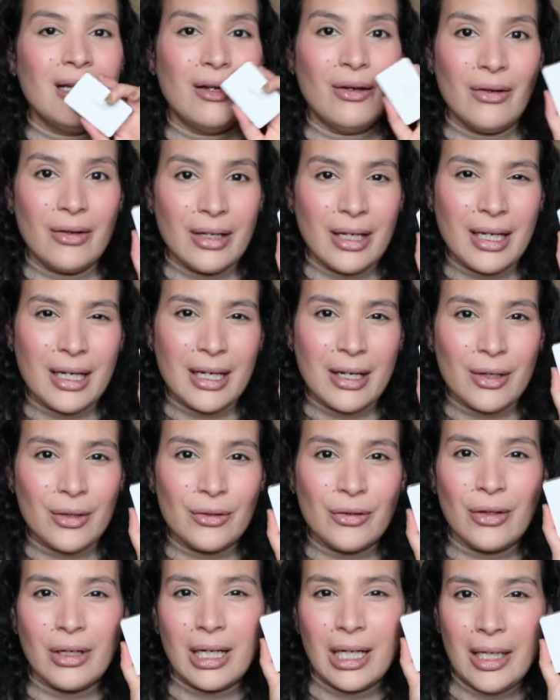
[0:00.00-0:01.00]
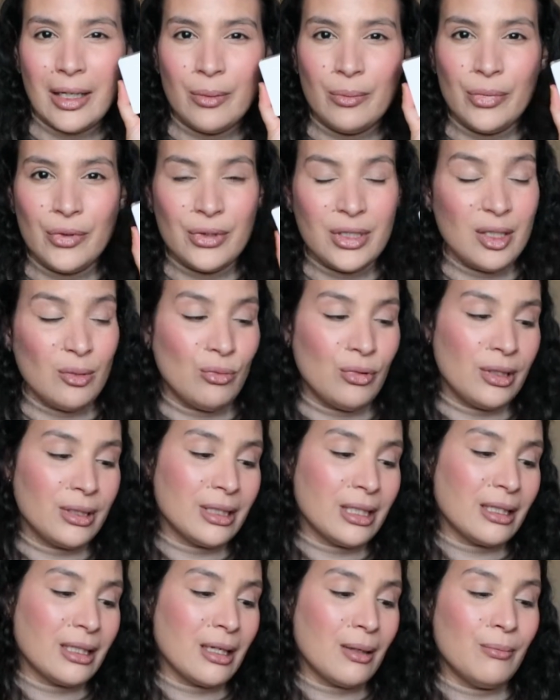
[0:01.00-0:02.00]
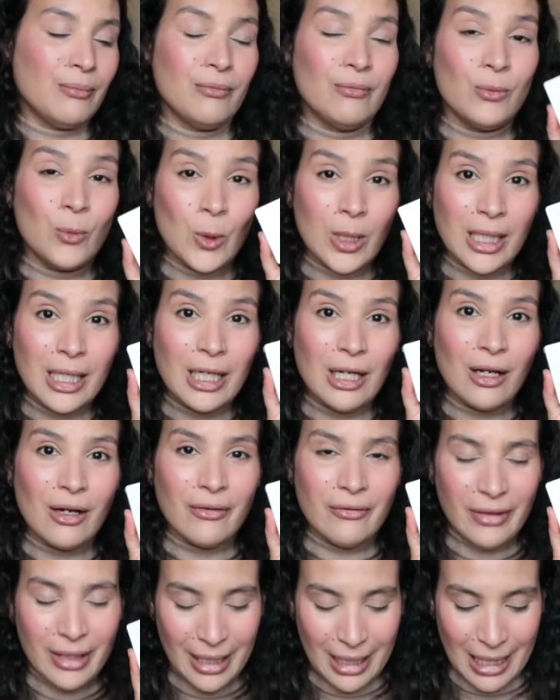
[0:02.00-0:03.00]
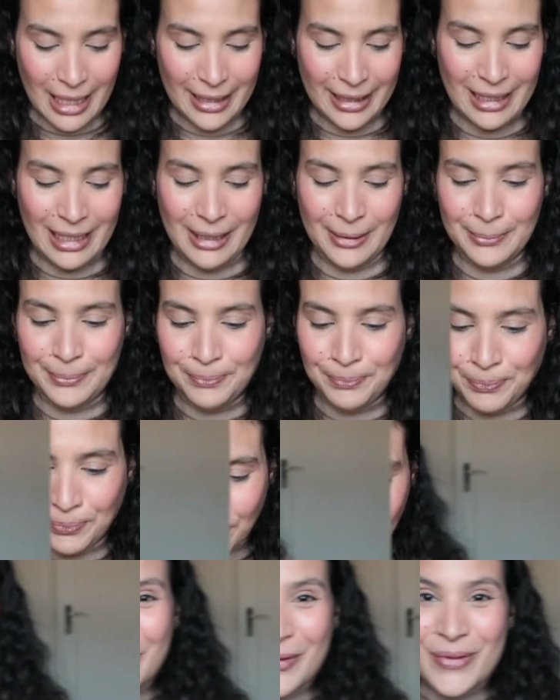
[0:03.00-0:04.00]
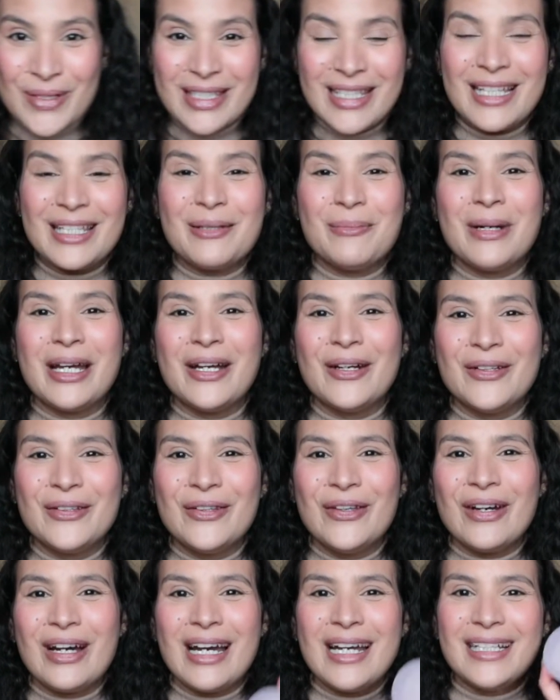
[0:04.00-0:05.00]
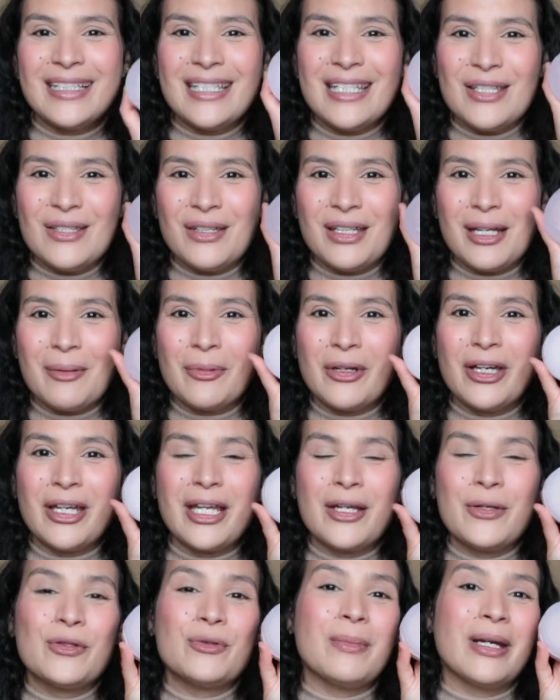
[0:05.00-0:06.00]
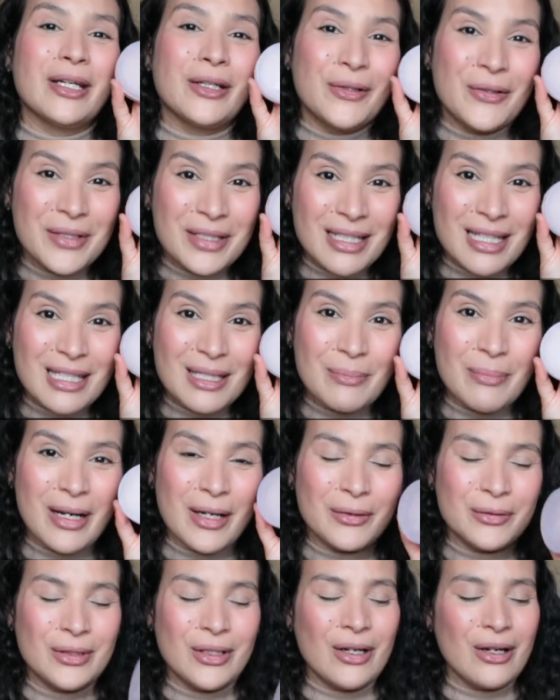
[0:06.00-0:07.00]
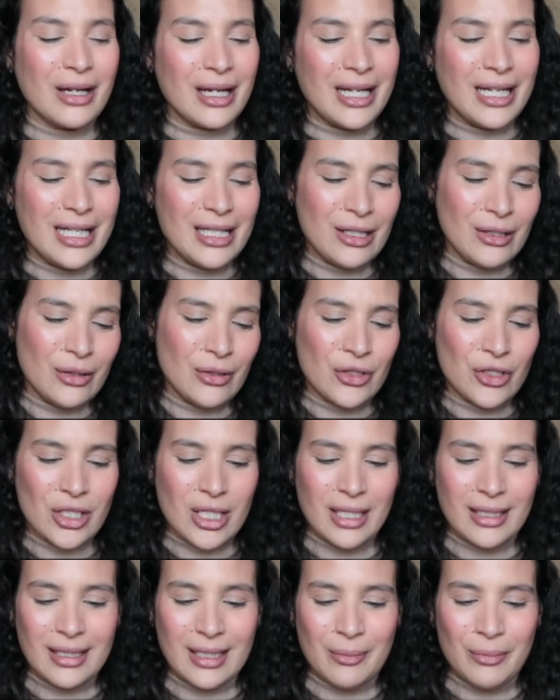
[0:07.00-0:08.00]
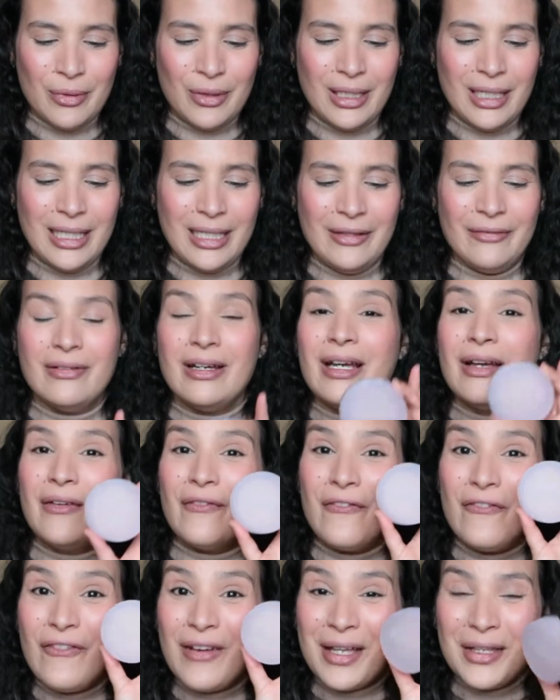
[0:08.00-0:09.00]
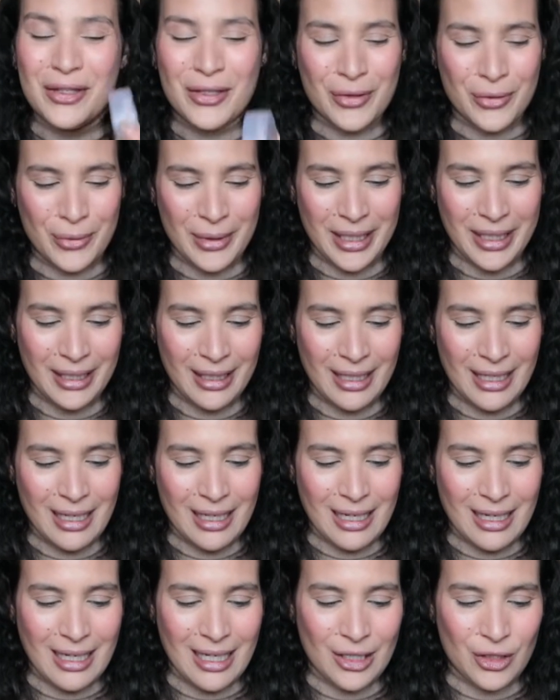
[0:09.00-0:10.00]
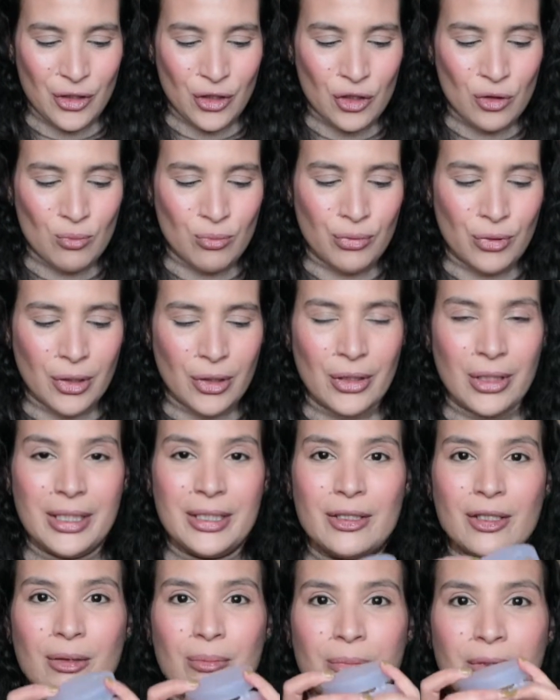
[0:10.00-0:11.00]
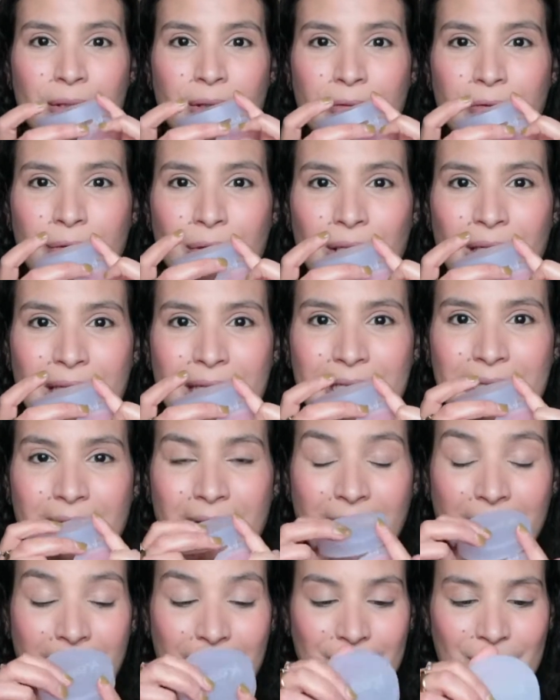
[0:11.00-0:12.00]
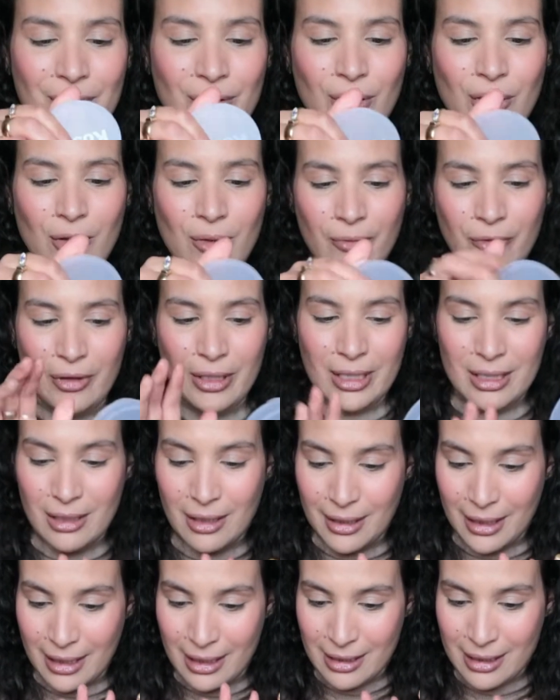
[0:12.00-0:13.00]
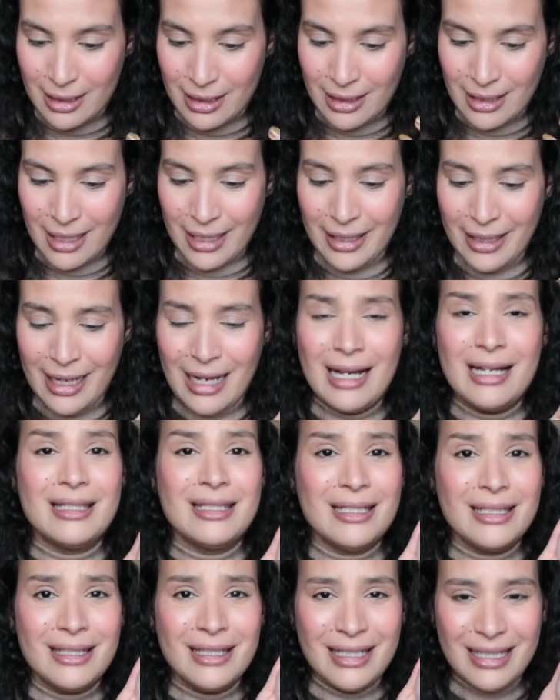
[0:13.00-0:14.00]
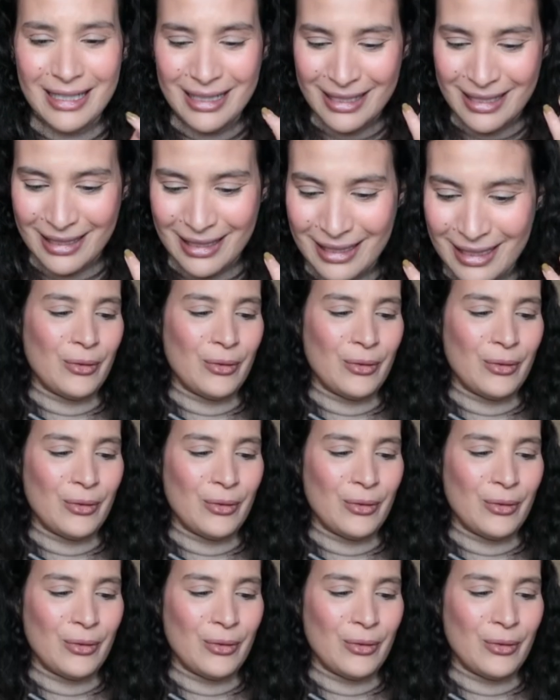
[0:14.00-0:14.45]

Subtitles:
Again, another clean beauty brand that I'm really loving lately. Now to set my under eye and T-zone, I'm gonna use my cosy powder in the shade, I believe, Feathery. I just broke a little bit of the lid here, so hopefully it's gonna stay as it is.